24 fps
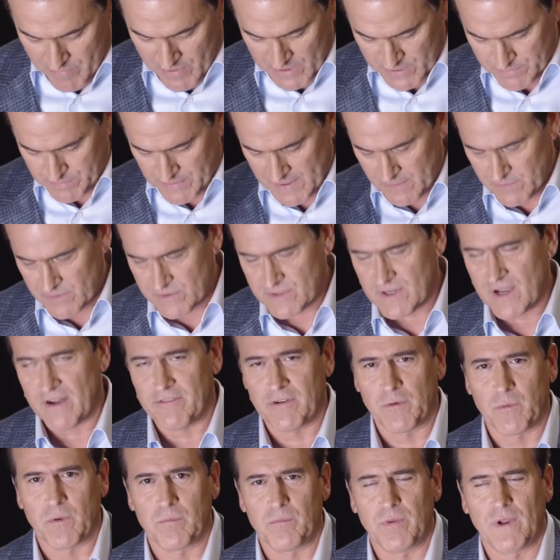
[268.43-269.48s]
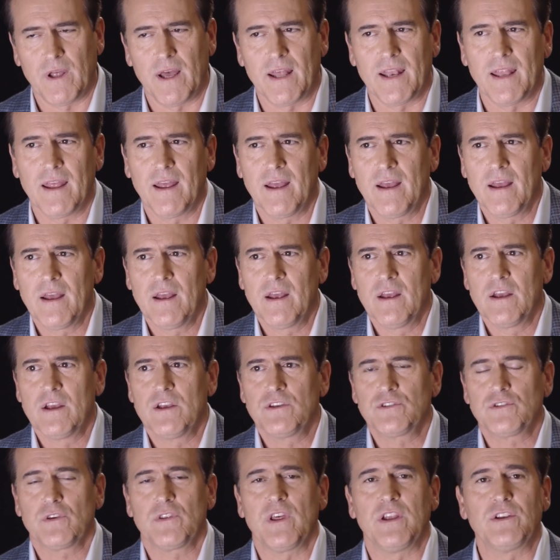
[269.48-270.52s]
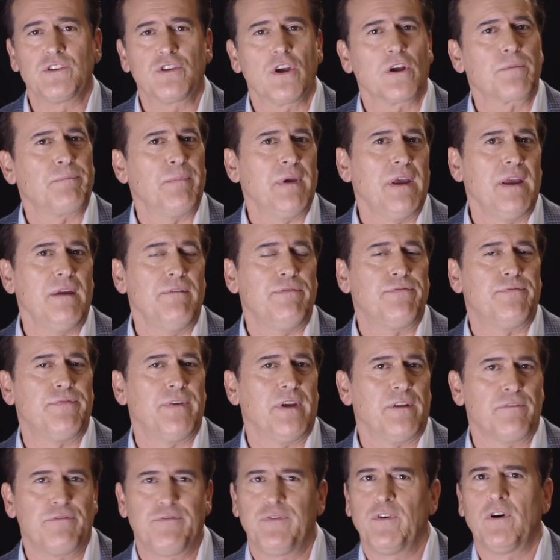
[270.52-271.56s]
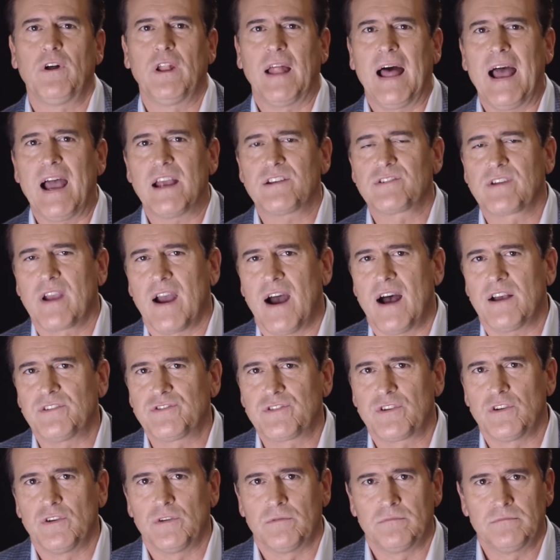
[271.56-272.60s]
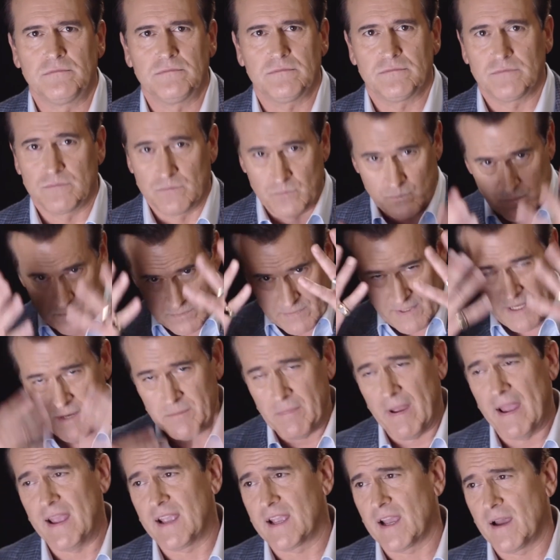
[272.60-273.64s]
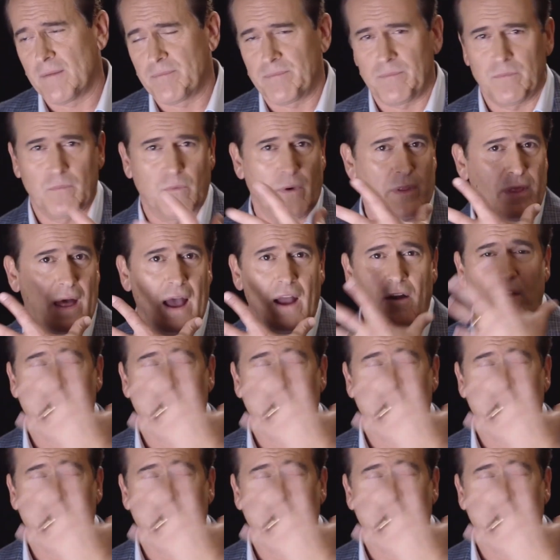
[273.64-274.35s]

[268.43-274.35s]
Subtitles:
breastplate was covered with blood. So they took me in full Ash costume, in makeup, I